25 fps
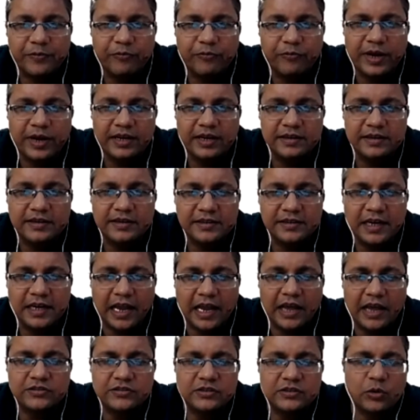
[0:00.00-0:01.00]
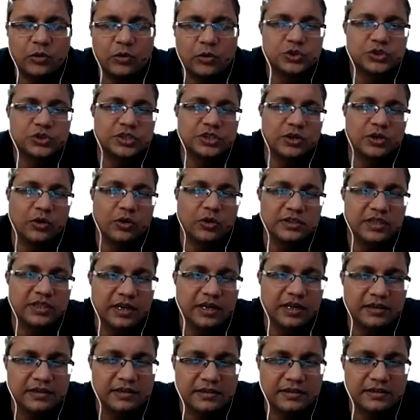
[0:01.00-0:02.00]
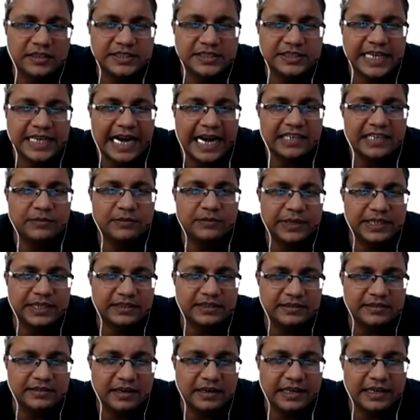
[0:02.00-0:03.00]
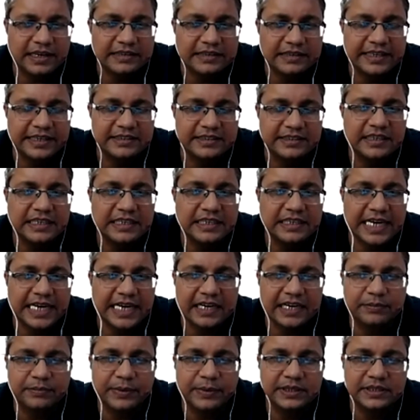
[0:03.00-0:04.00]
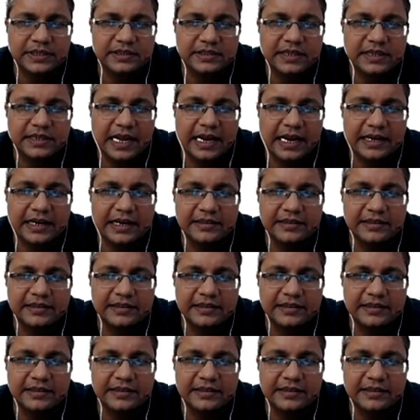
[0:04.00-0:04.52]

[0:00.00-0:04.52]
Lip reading: One last question on the chat button. There is a chat button.